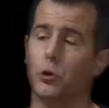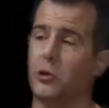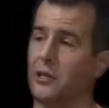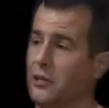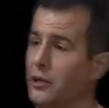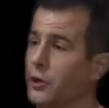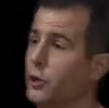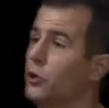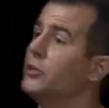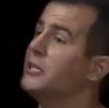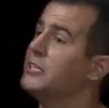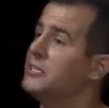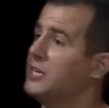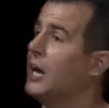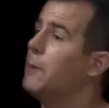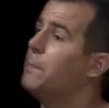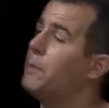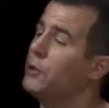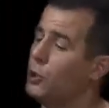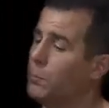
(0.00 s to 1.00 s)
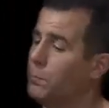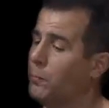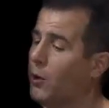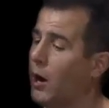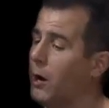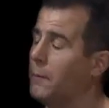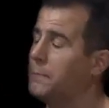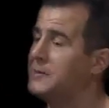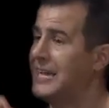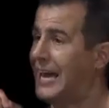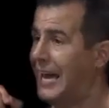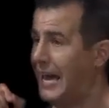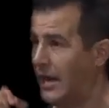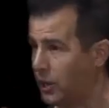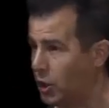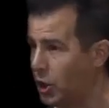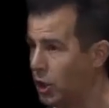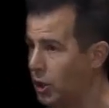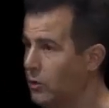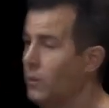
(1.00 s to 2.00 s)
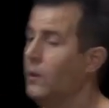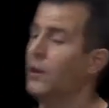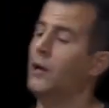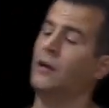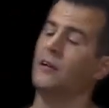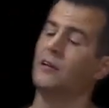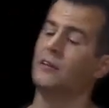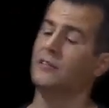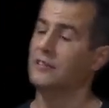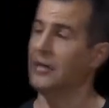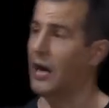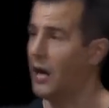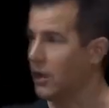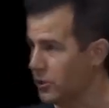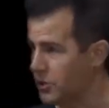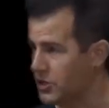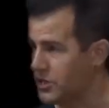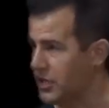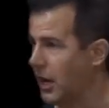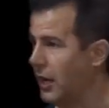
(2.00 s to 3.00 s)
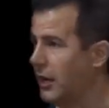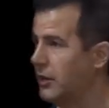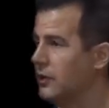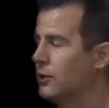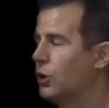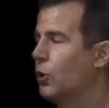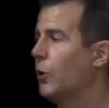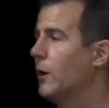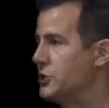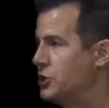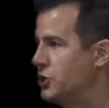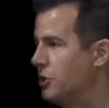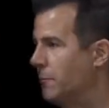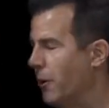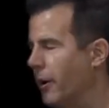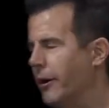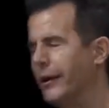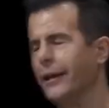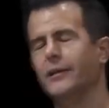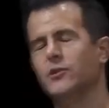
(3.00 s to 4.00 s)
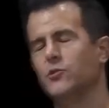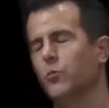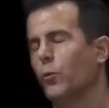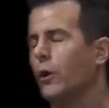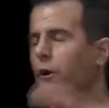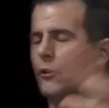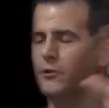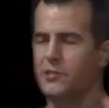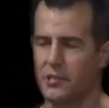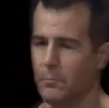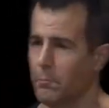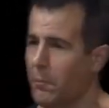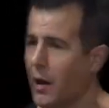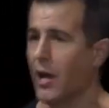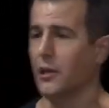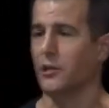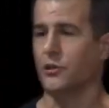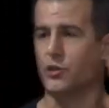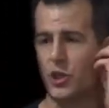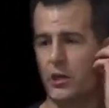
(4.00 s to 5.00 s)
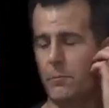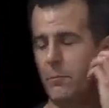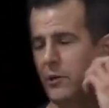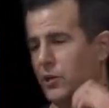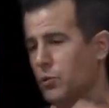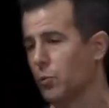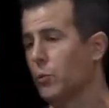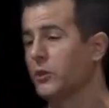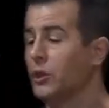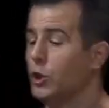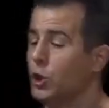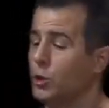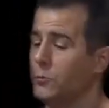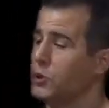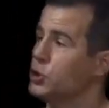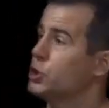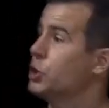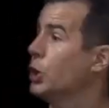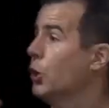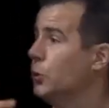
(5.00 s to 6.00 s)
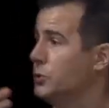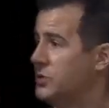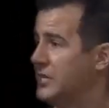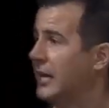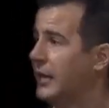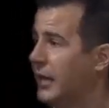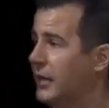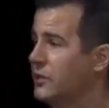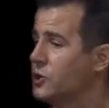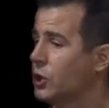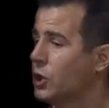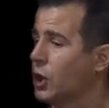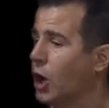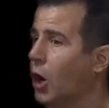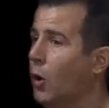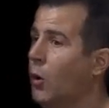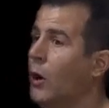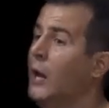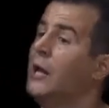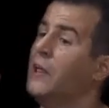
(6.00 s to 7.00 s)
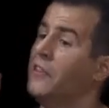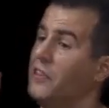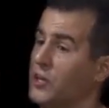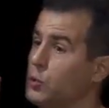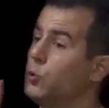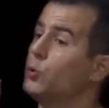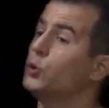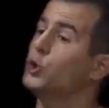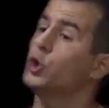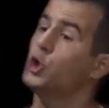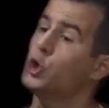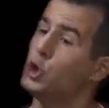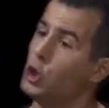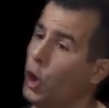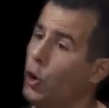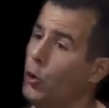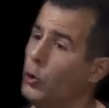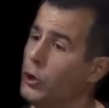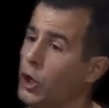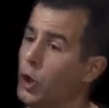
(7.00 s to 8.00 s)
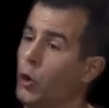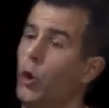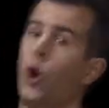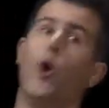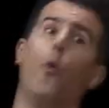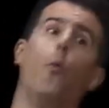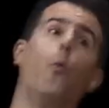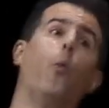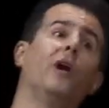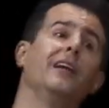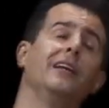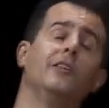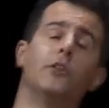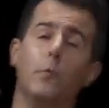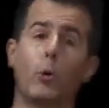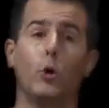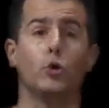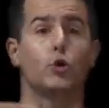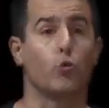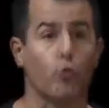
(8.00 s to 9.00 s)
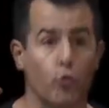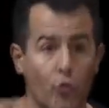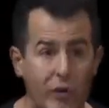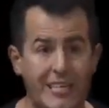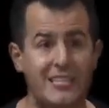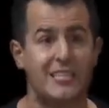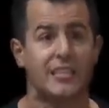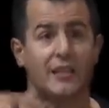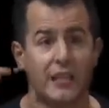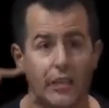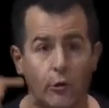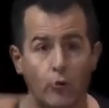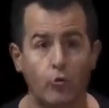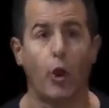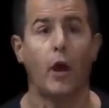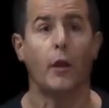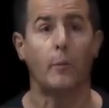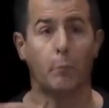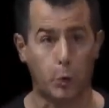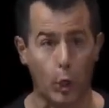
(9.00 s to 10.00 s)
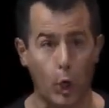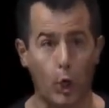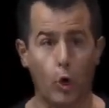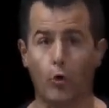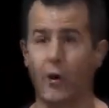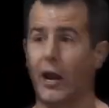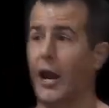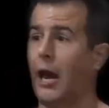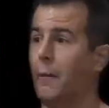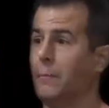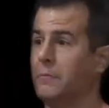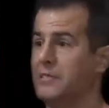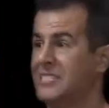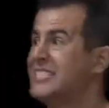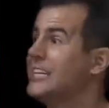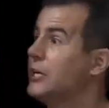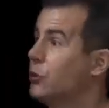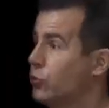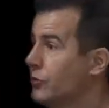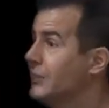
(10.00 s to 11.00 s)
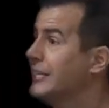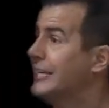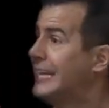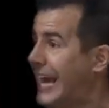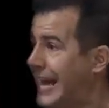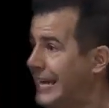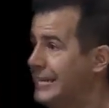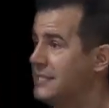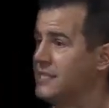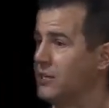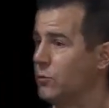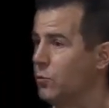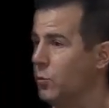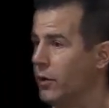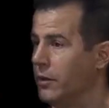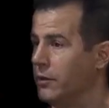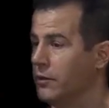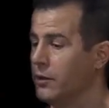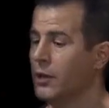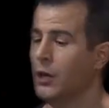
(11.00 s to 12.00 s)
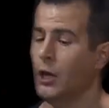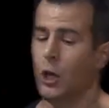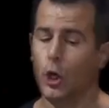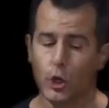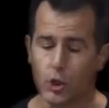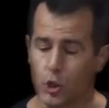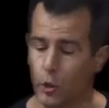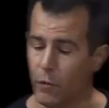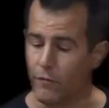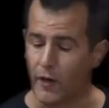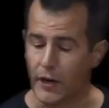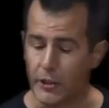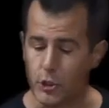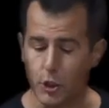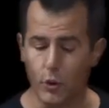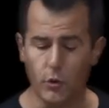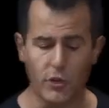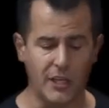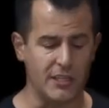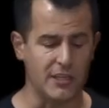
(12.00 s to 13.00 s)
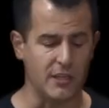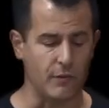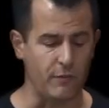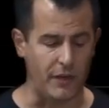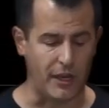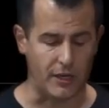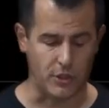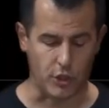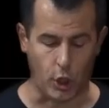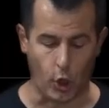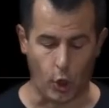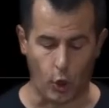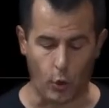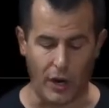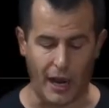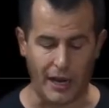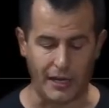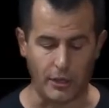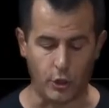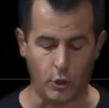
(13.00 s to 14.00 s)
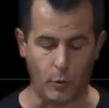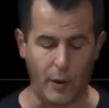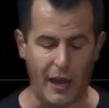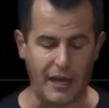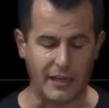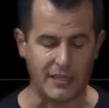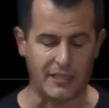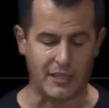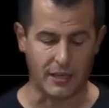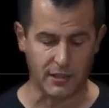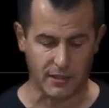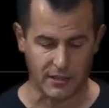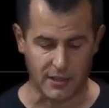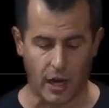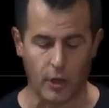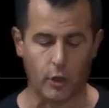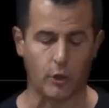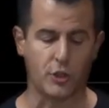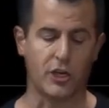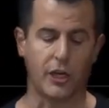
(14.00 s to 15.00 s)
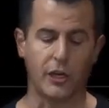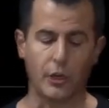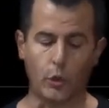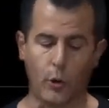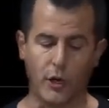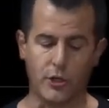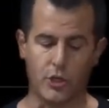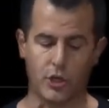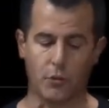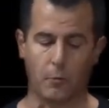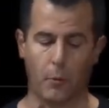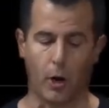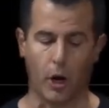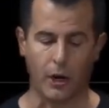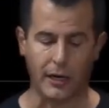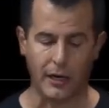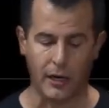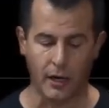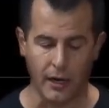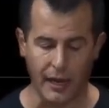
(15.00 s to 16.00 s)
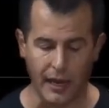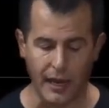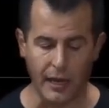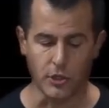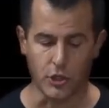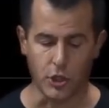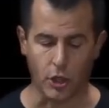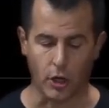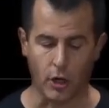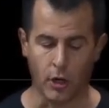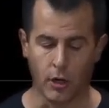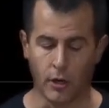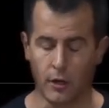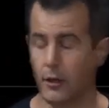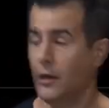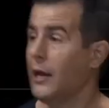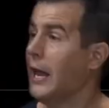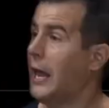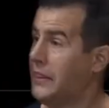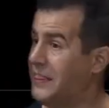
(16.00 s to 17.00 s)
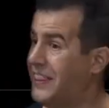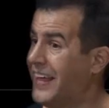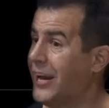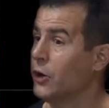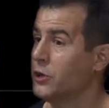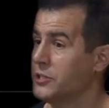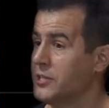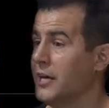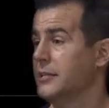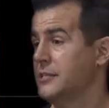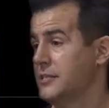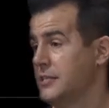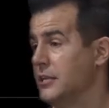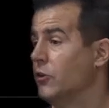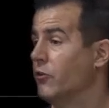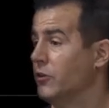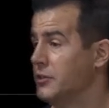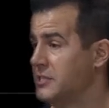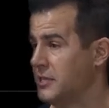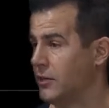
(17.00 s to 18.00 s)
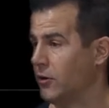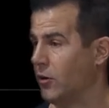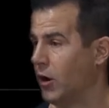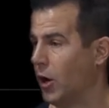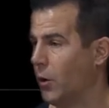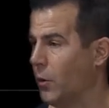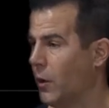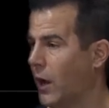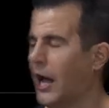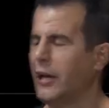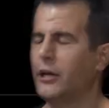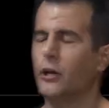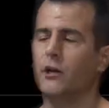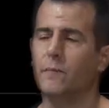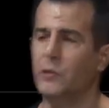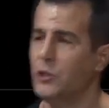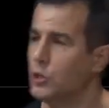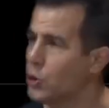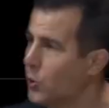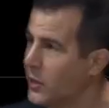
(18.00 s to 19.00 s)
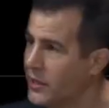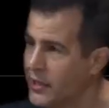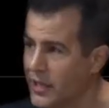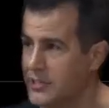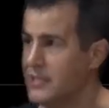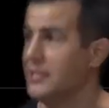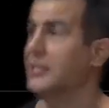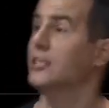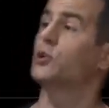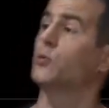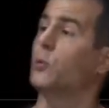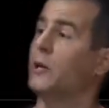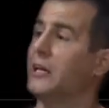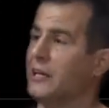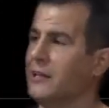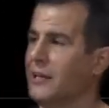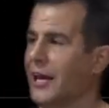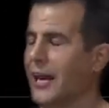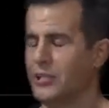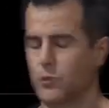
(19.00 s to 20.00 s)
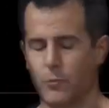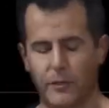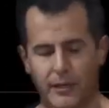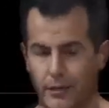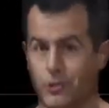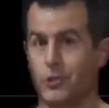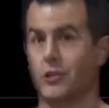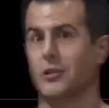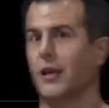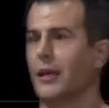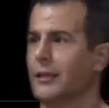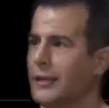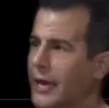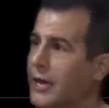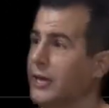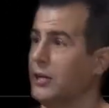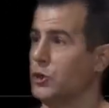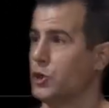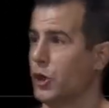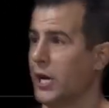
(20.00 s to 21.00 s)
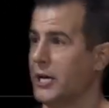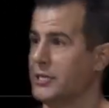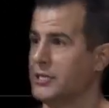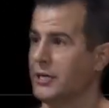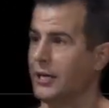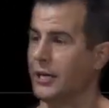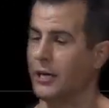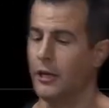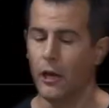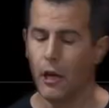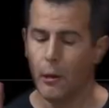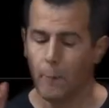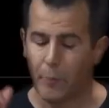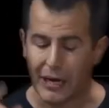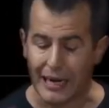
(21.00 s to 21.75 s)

You can literally type at your prompt echo dollar sign question mark. It's weird symbology, but it's what the humans chose decades ago. This will just show you what did the most recently run program secretly exit with. So if I do this in VS Code, I can do exit dollar sign question mark enter, and there's that secret zero. I could have been doing this this week and last week. It's just not that interesting.